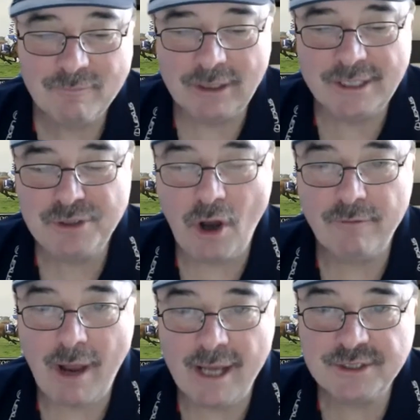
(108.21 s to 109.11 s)
Well, there's 9
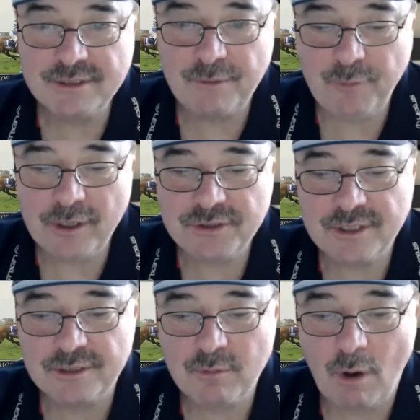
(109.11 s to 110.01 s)
races. The first
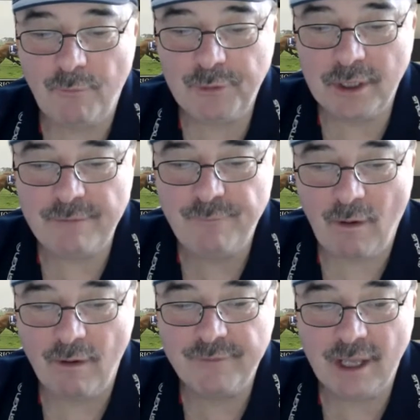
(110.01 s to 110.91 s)
is at
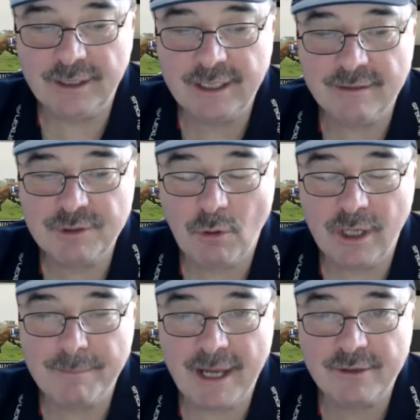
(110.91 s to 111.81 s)
12:35. Gelding, you're
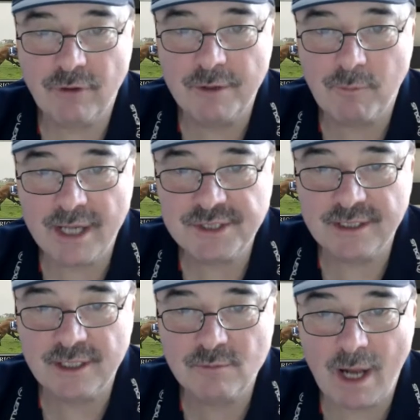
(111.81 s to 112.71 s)
talking about group
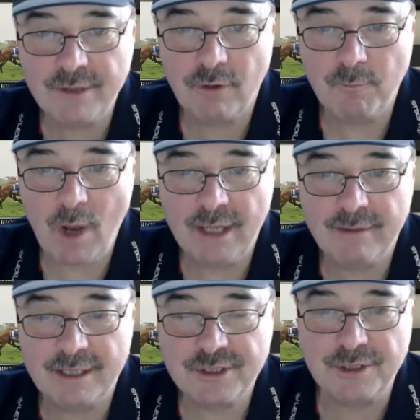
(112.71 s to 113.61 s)
racing. There's 1 Group 1,
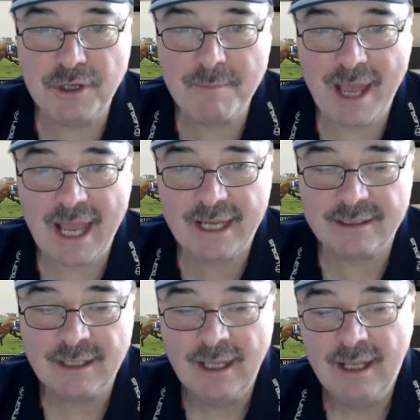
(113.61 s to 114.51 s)
that's the Newmarket.